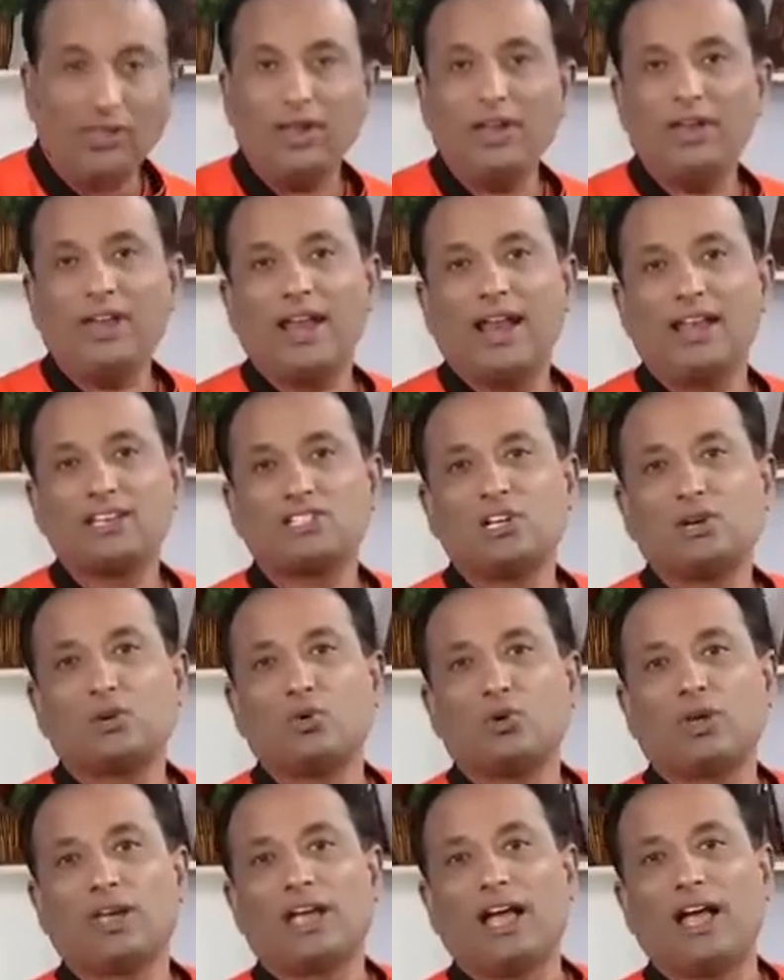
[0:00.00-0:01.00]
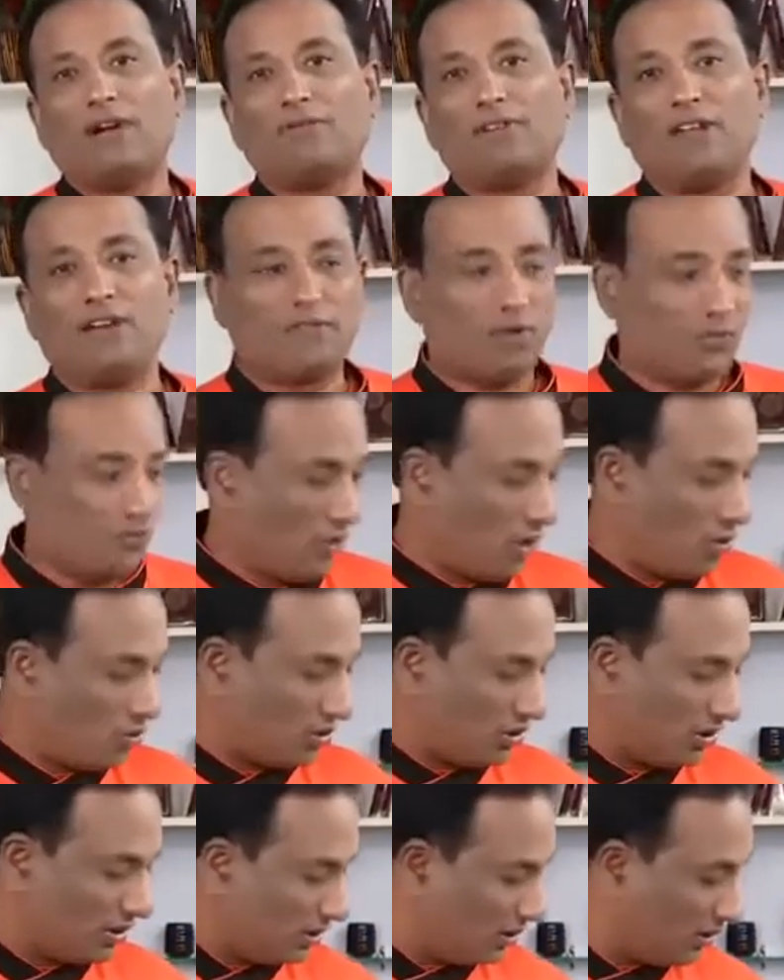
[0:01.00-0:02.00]
the international cooking, I have never
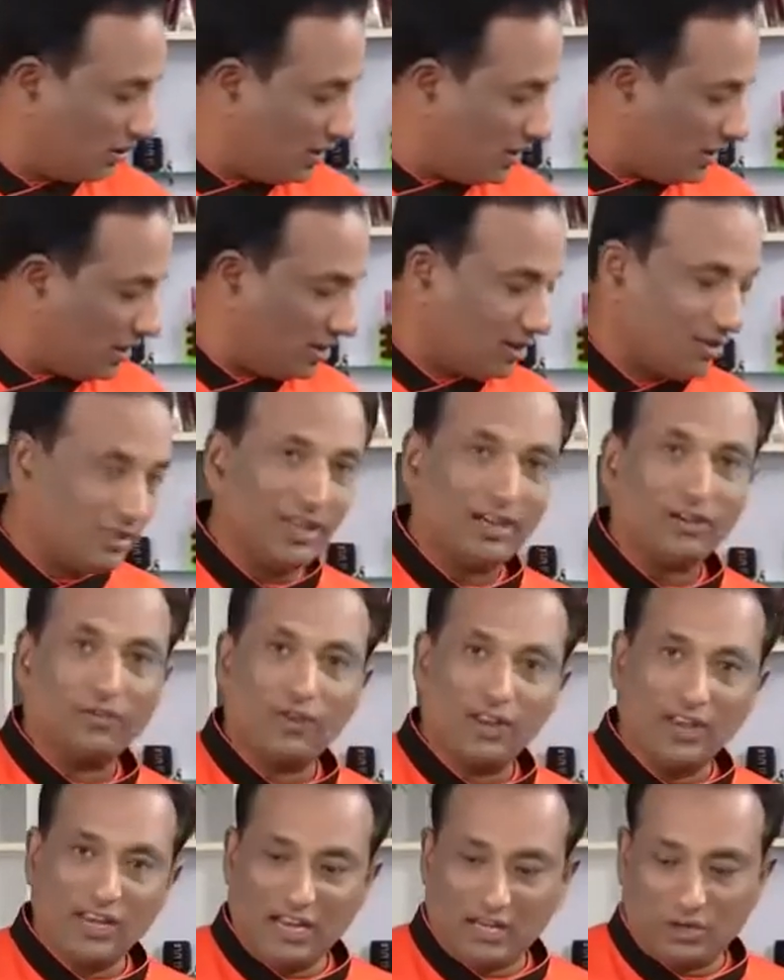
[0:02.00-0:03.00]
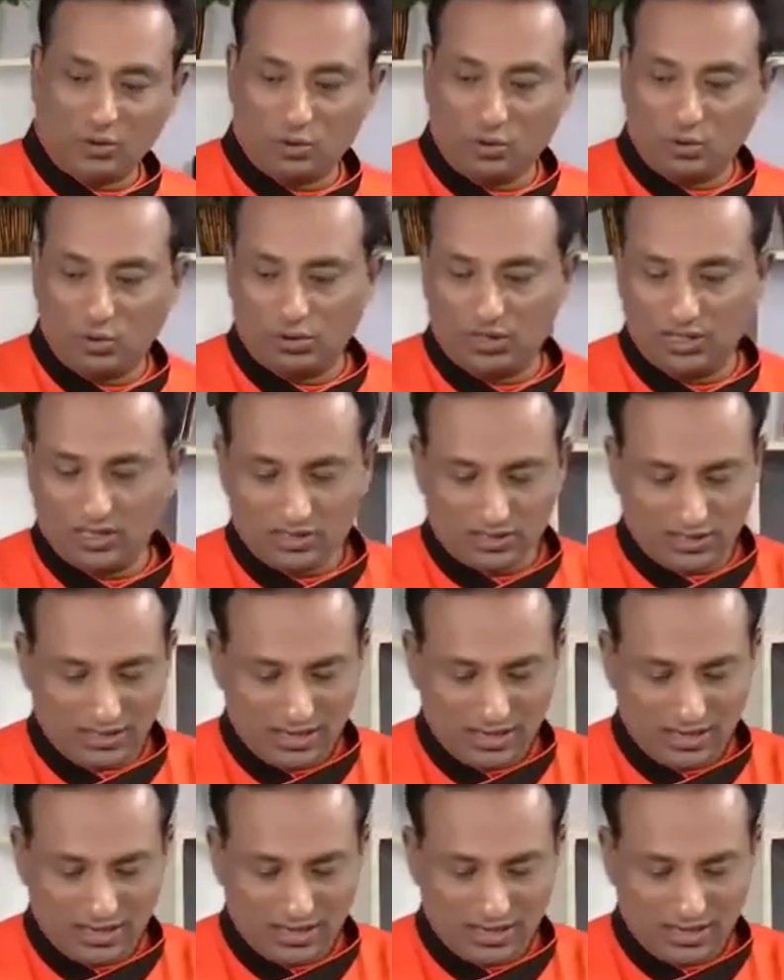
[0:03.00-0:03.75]
found that we need to do this,